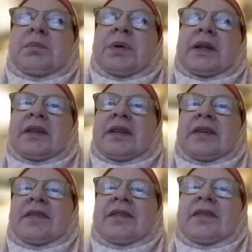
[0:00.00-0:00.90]
But
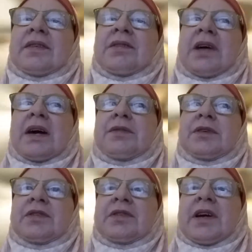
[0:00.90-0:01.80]
this
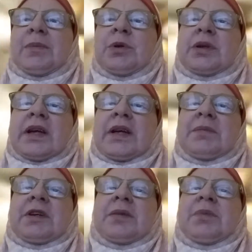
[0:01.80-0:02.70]
travel Scrabble
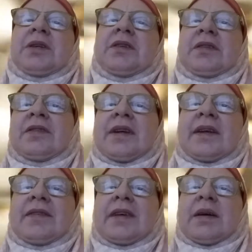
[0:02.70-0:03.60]
game can be just an
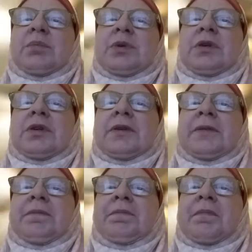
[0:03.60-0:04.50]
example.
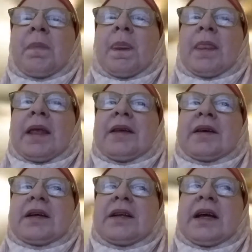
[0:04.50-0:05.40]
You
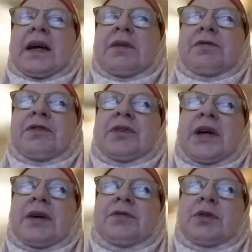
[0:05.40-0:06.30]
can have
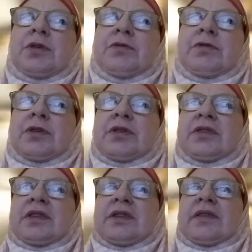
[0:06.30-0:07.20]
travel
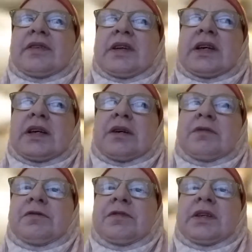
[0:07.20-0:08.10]
versions
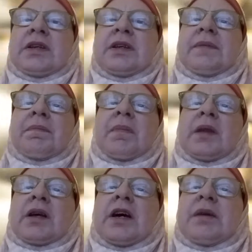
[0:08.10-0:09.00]
of
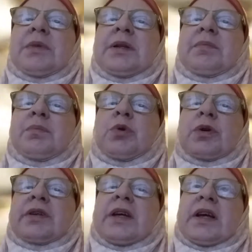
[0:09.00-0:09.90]
common
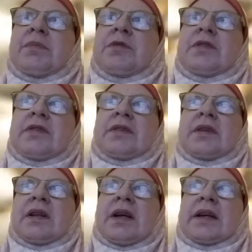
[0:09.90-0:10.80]
board games,
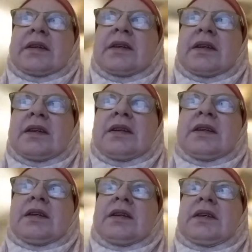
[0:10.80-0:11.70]
like,
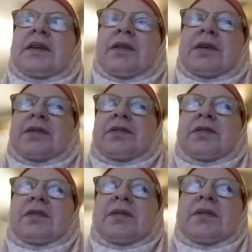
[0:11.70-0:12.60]
there's
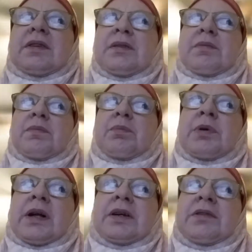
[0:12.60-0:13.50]

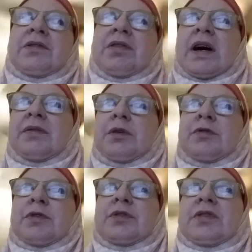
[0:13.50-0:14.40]
probably travel
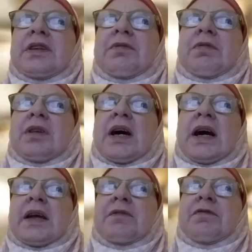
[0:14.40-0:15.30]
version of
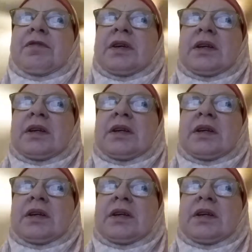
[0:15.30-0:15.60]
Life.